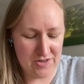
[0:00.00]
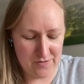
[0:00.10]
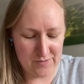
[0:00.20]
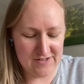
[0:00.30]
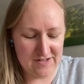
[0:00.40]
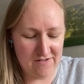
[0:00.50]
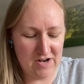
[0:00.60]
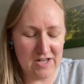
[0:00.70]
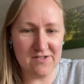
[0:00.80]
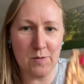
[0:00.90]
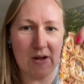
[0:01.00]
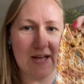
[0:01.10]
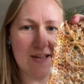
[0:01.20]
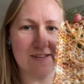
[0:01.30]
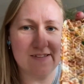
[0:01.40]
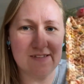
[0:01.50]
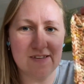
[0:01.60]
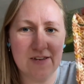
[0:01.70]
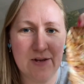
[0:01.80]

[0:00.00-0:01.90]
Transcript: the Wisteria squares,